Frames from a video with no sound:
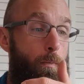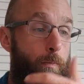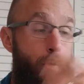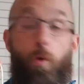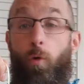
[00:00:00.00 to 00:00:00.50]

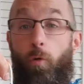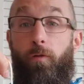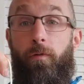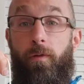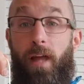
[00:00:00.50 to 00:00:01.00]

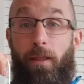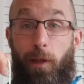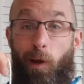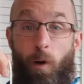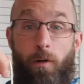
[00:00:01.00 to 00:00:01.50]
prove that
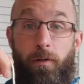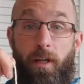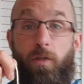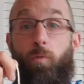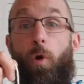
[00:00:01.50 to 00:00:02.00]
the Earth
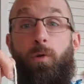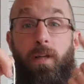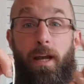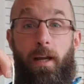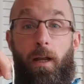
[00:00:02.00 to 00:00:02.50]
is
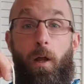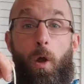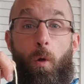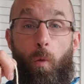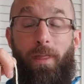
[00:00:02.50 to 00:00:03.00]
rotating
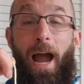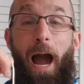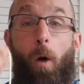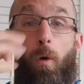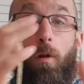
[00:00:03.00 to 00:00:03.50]

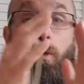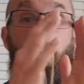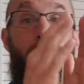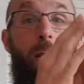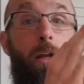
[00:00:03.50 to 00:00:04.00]
without
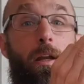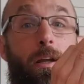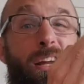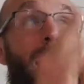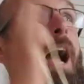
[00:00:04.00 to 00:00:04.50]
looking
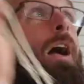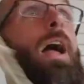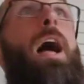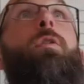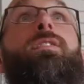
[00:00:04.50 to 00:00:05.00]

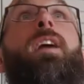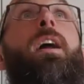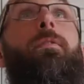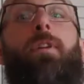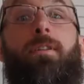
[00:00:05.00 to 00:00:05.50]
outside
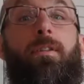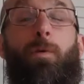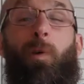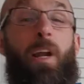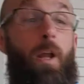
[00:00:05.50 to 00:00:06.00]
of us,
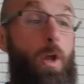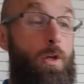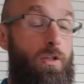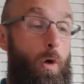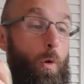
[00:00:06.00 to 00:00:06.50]
right?
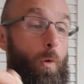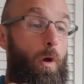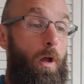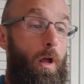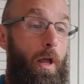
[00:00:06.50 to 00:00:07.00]
So
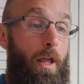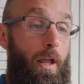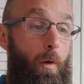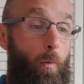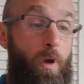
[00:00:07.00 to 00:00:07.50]

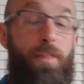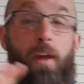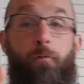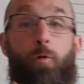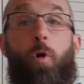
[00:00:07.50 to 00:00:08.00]
with
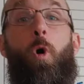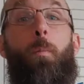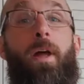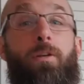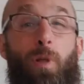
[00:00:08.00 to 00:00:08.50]
a
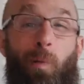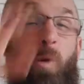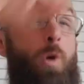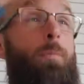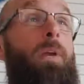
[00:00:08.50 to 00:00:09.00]
Foucault pendulum,
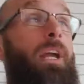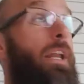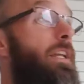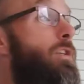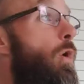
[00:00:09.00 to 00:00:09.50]
you could be in
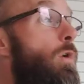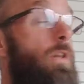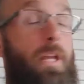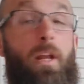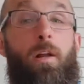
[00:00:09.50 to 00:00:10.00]
a
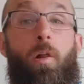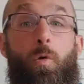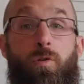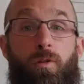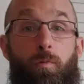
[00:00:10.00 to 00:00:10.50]
totally
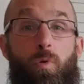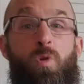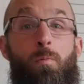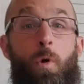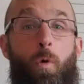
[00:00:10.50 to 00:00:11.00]
enclosed
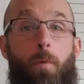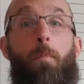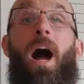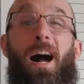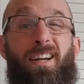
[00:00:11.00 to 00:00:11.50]
room or
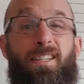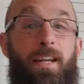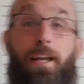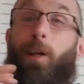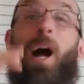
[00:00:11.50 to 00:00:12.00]
box
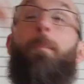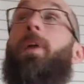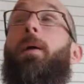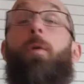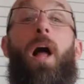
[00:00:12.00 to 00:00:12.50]
and not
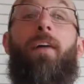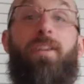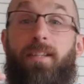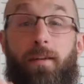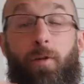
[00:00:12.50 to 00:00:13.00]
be able,
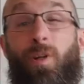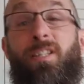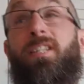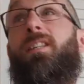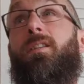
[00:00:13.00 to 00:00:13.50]
obviously, if you can
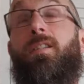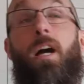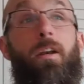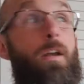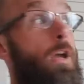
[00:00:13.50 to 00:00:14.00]
see the
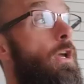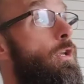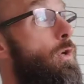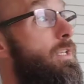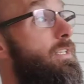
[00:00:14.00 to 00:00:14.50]
sun,
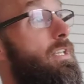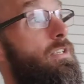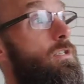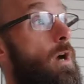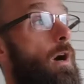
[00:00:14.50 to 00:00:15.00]
you can see
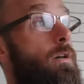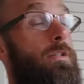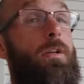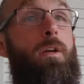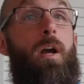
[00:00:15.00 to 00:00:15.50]
the stars,